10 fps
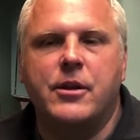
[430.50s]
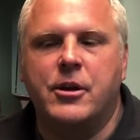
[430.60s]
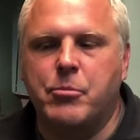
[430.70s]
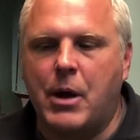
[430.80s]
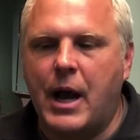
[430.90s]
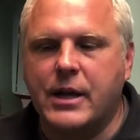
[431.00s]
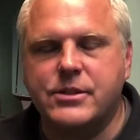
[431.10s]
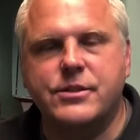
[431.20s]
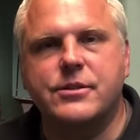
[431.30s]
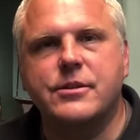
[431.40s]
in a
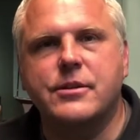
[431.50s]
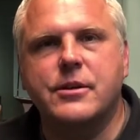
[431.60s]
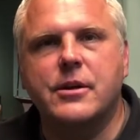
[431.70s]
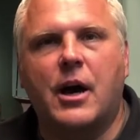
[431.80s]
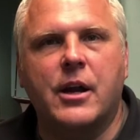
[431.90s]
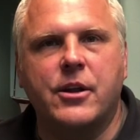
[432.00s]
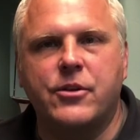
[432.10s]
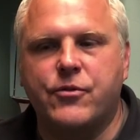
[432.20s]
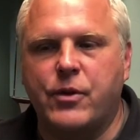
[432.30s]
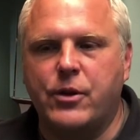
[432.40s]
box on
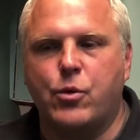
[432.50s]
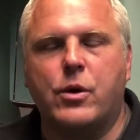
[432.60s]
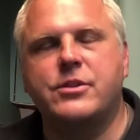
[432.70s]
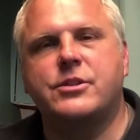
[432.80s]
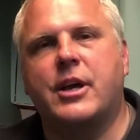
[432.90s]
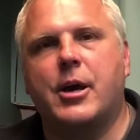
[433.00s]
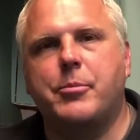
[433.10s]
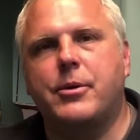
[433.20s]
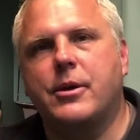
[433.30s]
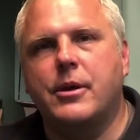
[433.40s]
his front
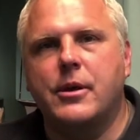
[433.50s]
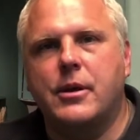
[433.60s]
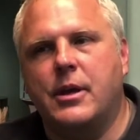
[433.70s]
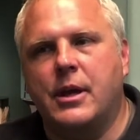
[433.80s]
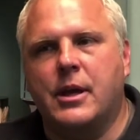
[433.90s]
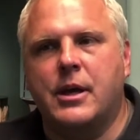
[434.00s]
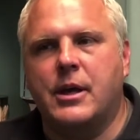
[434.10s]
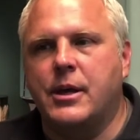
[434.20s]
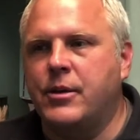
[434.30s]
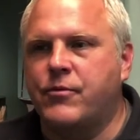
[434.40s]
doorstep
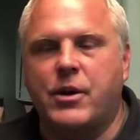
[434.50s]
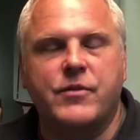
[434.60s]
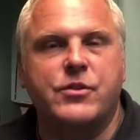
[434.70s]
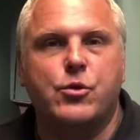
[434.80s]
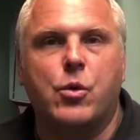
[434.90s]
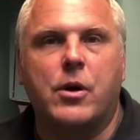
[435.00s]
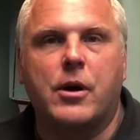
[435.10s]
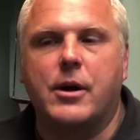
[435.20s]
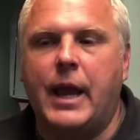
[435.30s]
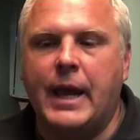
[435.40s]
in front of his
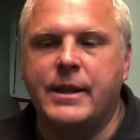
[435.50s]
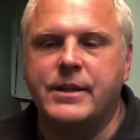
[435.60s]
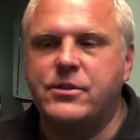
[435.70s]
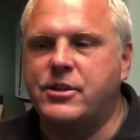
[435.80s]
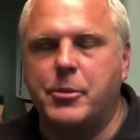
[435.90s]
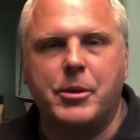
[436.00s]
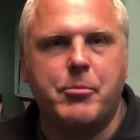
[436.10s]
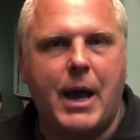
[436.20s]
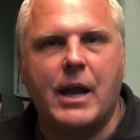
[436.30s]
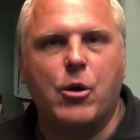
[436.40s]
door, and then stepping
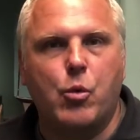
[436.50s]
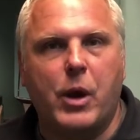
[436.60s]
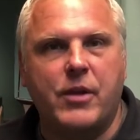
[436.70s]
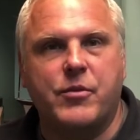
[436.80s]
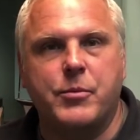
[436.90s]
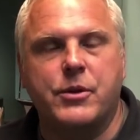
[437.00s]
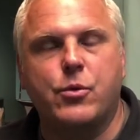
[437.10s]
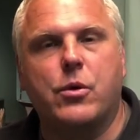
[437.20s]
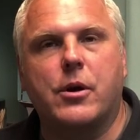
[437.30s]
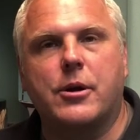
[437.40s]
back away from the
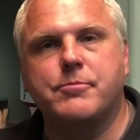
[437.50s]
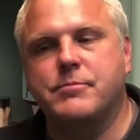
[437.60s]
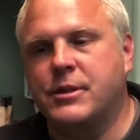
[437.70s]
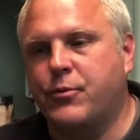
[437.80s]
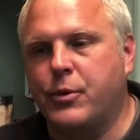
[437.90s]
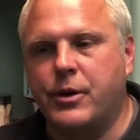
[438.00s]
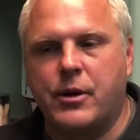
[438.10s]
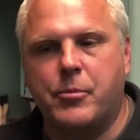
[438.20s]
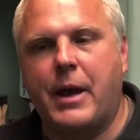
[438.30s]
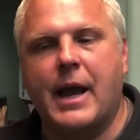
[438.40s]
door. If we
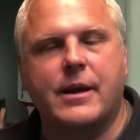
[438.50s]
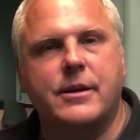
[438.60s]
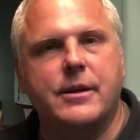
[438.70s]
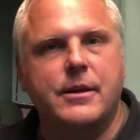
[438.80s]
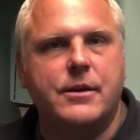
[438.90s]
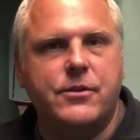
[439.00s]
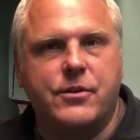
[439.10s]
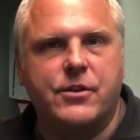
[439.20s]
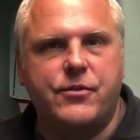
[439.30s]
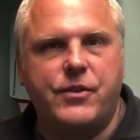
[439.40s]
are back
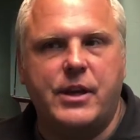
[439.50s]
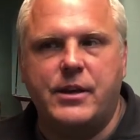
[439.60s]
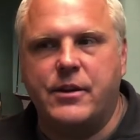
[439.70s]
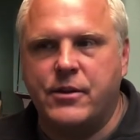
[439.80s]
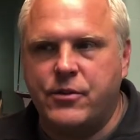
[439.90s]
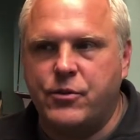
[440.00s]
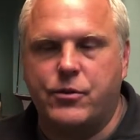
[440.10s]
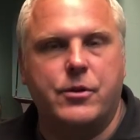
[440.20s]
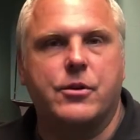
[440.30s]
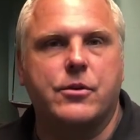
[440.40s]
6 feet is
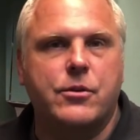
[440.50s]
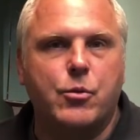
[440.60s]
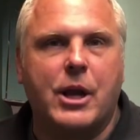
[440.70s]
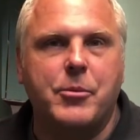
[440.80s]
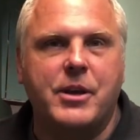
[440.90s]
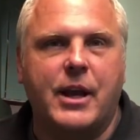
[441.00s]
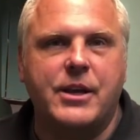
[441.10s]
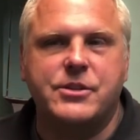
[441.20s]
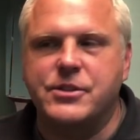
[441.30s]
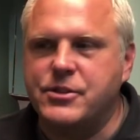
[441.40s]
the
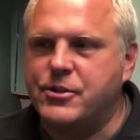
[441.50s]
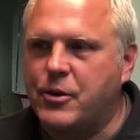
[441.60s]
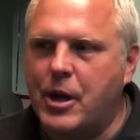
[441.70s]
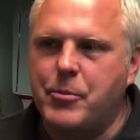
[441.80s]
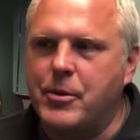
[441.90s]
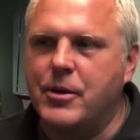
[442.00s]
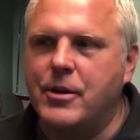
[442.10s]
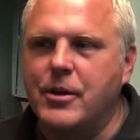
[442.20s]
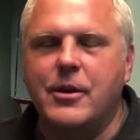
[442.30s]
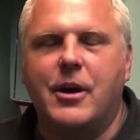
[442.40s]
recommendation, so I'm a
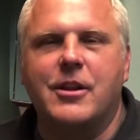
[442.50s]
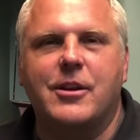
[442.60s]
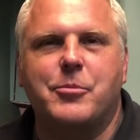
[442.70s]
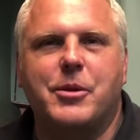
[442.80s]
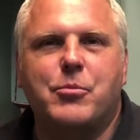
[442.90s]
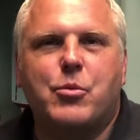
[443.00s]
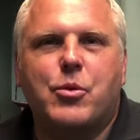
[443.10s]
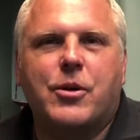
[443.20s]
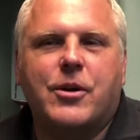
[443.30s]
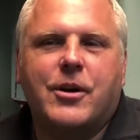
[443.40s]
little bit
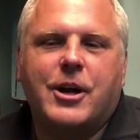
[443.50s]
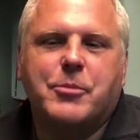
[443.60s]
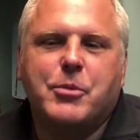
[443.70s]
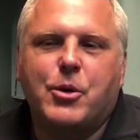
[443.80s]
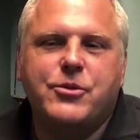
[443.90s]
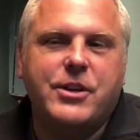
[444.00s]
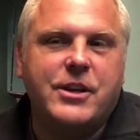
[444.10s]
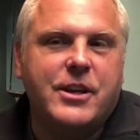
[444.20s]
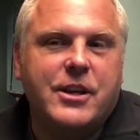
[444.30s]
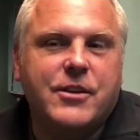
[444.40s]
more
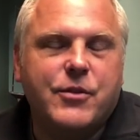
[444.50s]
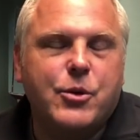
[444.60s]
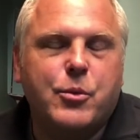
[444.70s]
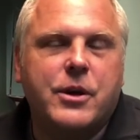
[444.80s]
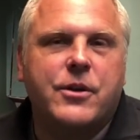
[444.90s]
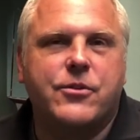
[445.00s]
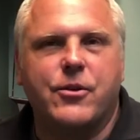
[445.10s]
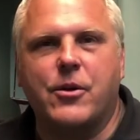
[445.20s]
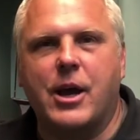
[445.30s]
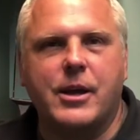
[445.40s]
OCD, if you will.
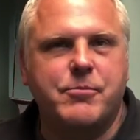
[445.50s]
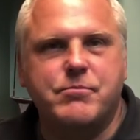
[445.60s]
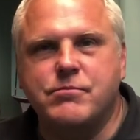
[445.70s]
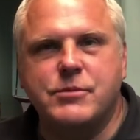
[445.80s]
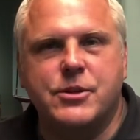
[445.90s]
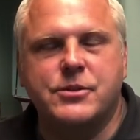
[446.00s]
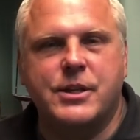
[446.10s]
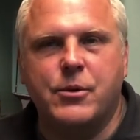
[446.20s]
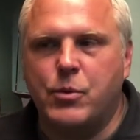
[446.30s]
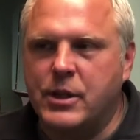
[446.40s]
So I
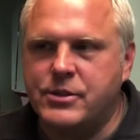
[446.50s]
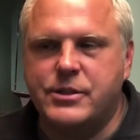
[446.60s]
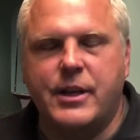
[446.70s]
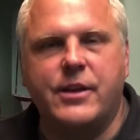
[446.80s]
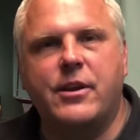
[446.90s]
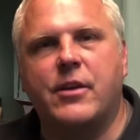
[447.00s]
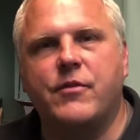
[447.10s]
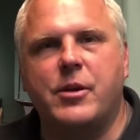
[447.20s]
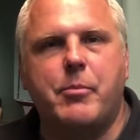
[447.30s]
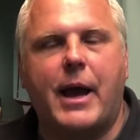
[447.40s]
said, well, let's stay 10
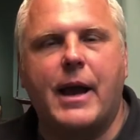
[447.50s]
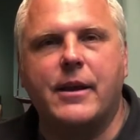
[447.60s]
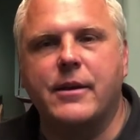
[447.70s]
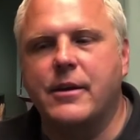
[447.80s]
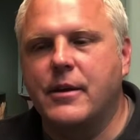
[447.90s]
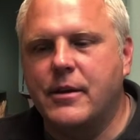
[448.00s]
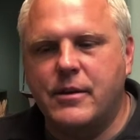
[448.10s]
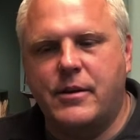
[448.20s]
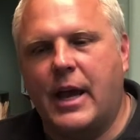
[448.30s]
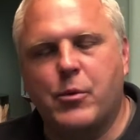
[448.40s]
feet back.
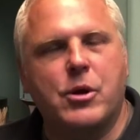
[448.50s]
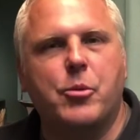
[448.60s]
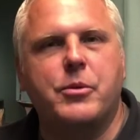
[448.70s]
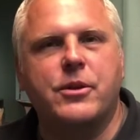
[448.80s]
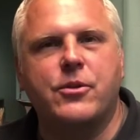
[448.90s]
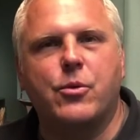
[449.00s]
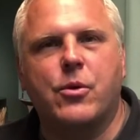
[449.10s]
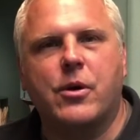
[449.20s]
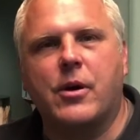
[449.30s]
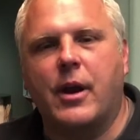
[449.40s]
Dad would open the
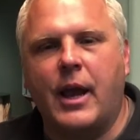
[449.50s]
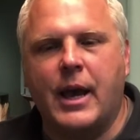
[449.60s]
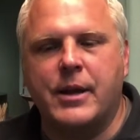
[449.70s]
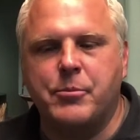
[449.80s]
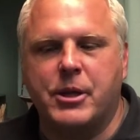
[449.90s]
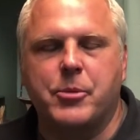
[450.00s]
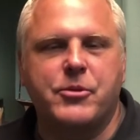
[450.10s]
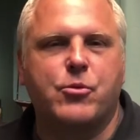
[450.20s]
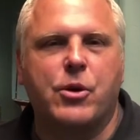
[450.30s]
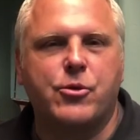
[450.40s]
door and pick up
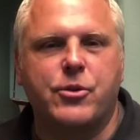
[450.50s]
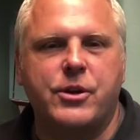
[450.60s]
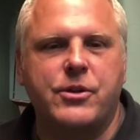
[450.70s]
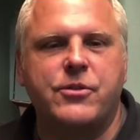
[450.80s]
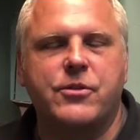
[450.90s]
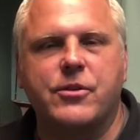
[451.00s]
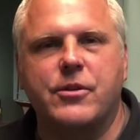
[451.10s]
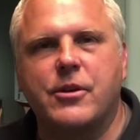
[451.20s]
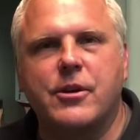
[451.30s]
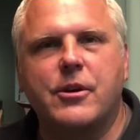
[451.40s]
his groceries and
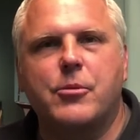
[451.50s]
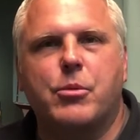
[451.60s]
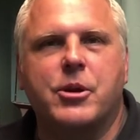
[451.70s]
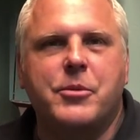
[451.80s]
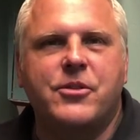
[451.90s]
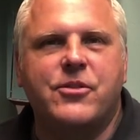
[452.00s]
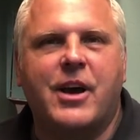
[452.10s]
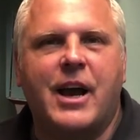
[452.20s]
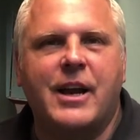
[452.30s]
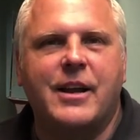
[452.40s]
bring him
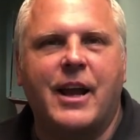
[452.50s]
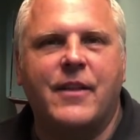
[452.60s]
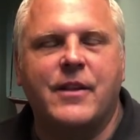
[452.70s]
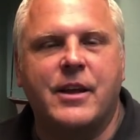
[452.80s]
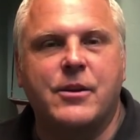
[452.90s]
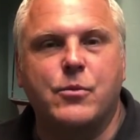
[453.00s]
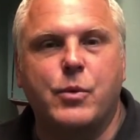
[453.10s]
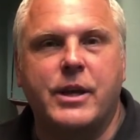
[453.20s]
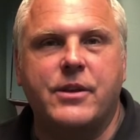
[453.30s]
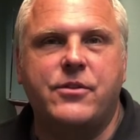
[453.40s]
inside, and then
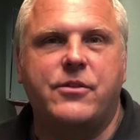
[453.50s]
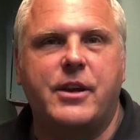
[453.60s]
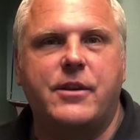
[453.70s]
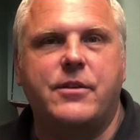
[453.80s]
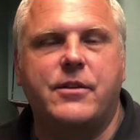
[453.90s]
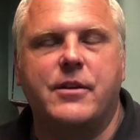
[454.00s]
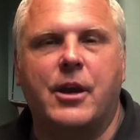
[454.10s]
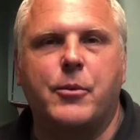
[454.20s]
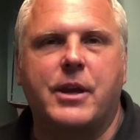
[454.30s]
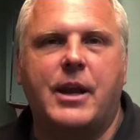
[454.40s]
we could sit
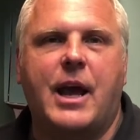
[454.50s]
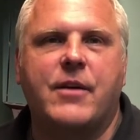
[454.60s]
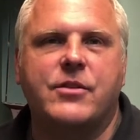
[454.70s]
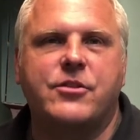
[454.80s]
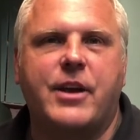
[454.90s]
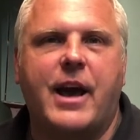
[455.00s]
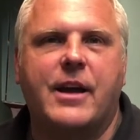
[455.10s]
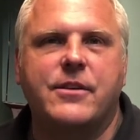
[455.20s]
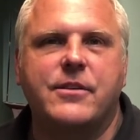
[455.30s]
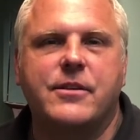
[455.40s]
and we could have a
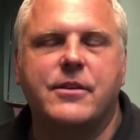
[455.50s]
chat.